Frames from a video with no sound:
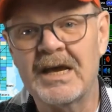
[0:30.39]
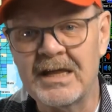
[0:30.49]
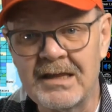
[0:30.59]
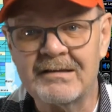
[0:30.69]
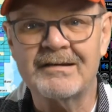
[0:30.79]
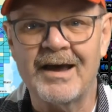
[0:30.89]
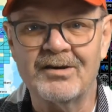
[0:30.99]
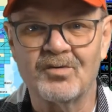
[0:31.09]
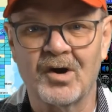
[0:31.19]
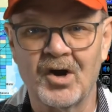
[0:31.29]
In this
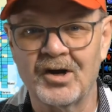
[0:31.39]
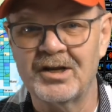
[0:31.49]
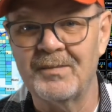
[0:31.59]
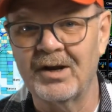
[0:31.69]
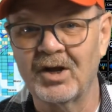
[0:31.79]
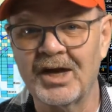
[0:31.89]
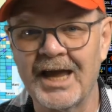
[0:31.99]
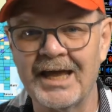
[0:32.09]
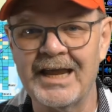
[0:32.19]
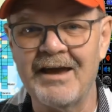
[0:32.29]
case, we're going to be
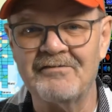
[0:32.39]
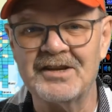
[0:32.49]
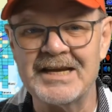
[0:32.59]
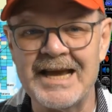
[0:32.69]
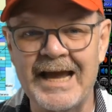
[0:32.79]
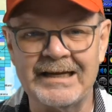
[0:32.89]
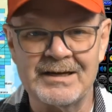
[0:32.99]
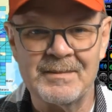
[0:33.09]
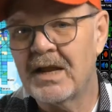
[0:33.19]
looking at FT8.